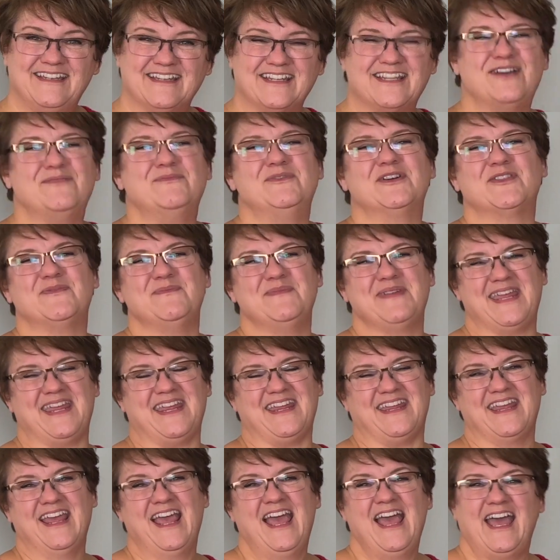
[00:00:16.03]
Come with
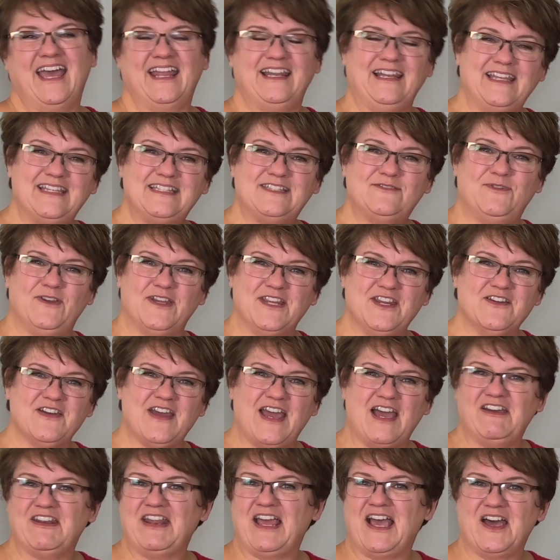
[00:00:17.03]
me and let's figure
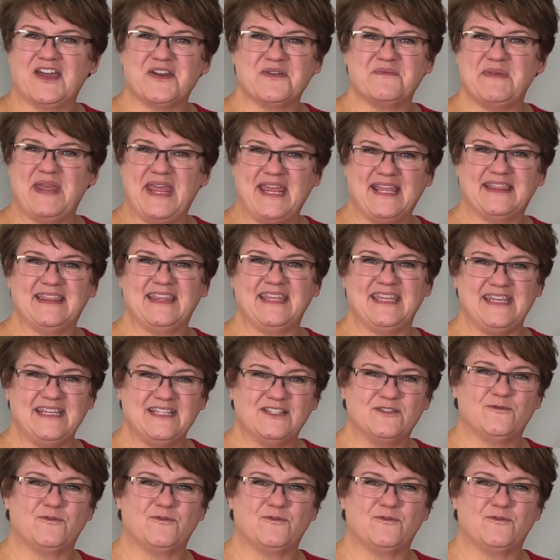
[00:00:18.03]
out how to make these